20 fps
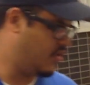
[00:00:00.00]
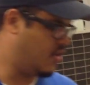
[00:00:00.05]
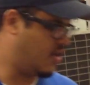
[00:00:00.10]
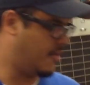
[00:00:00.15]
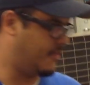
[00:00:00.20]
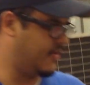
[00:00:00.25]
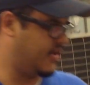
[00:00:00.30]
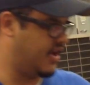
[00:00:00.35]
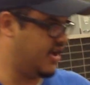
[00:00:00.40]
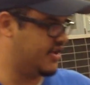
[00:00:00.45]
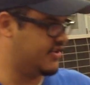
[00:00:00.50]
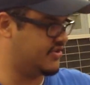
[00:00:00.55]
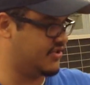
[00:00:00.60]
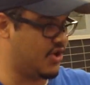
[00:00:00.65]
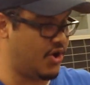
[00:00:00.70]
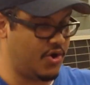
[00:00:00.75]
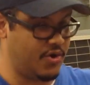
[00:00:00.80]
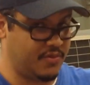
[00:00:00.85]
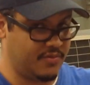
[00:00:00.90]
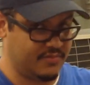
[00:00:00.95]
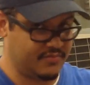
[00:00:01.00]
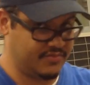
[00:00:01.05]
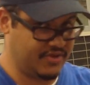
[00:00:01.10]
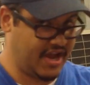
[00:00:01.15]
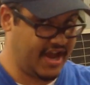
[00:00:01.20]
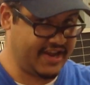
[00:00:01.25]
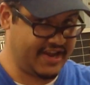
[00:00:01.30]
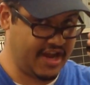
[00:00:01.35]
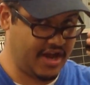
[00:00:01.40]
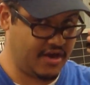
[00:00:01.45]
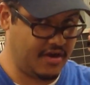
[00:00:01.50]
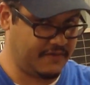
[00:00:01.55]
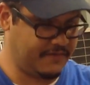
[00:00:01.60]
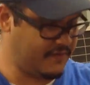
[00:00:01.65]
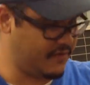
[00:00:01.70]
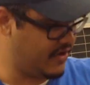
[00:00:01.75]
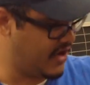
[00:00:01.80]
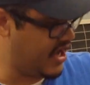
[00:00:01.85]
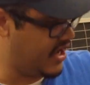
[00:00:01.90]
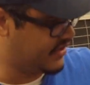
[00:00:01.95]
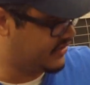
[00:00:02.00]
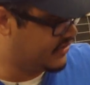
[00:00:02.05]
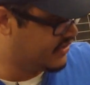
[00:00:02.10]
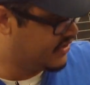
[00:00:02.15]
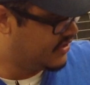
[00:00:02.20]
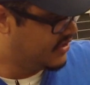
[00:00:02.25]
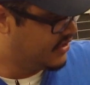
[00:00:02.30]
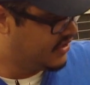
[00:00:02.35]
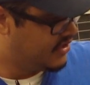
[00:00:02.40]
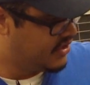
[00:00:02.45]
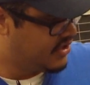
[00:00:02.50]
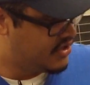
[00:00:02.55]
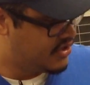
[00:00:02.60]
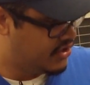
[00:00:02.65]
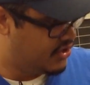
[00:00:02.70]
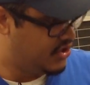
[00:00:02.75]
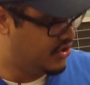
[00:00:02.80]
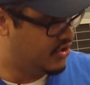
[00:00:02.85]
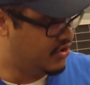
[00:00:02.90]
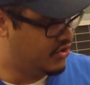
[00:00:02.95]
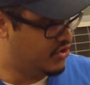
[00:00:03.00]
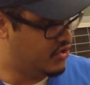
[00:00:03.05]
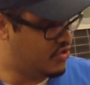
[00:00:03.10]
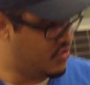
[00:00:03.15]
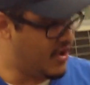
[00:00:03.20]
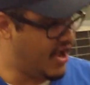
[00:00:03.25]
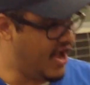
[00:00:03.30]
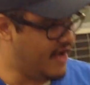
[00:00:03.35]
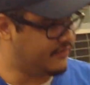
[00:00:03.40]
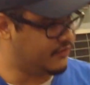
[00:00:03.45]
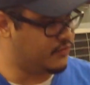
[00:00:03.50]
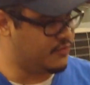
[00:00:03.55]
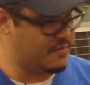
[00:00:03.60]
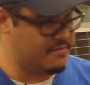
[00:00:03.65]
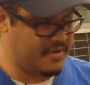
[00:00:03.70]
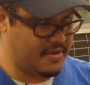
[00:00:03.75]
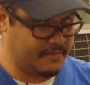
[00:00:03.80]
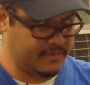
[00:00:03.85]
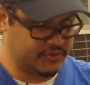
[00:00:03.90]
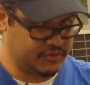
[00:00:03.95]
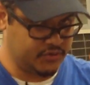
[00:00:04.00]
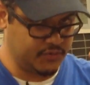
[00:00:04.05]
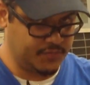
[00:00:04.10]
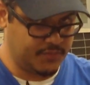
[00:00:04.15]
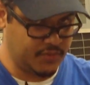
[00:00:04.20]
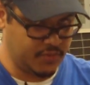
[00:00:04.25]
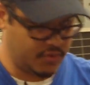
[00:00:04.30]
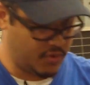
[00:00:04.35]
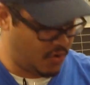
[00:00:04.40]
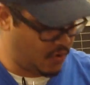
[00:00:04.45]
hook up the gauge. Oh, I cannot forget, you have to remember to put